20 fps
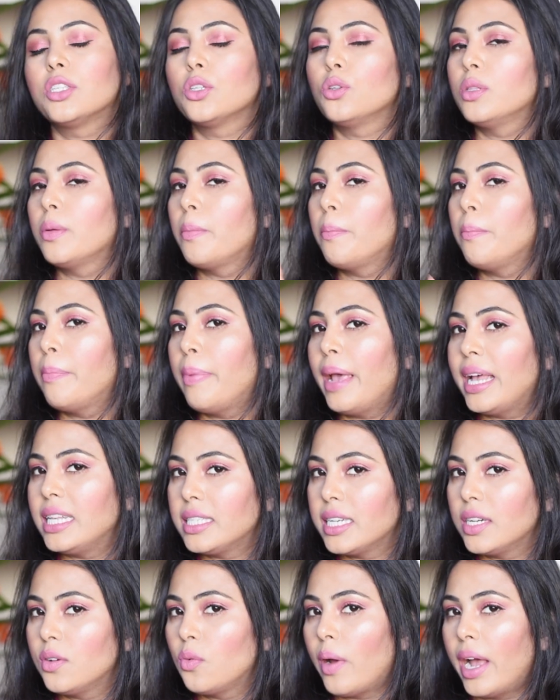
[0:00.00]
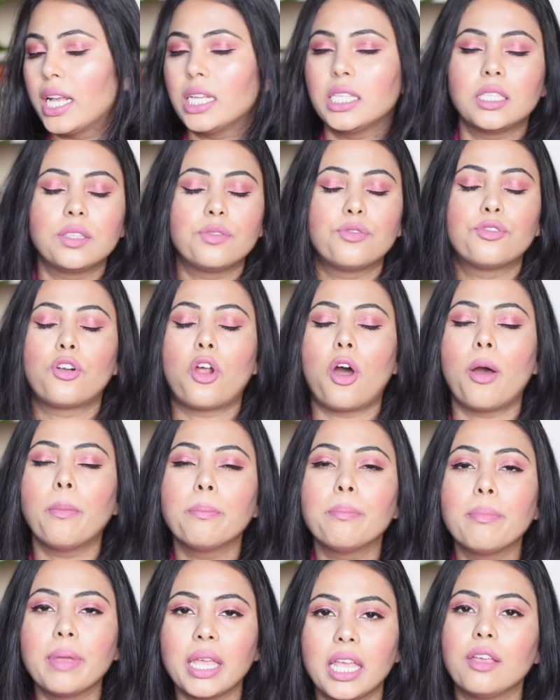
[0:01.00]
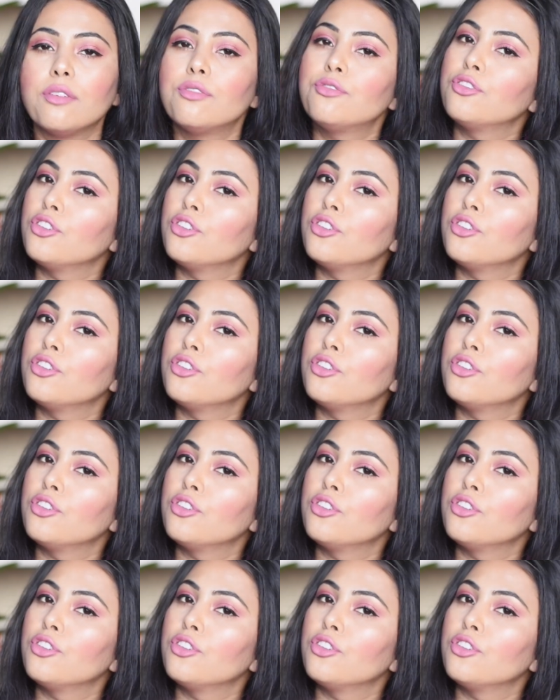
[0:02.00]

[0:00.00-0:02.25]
So the best advice from me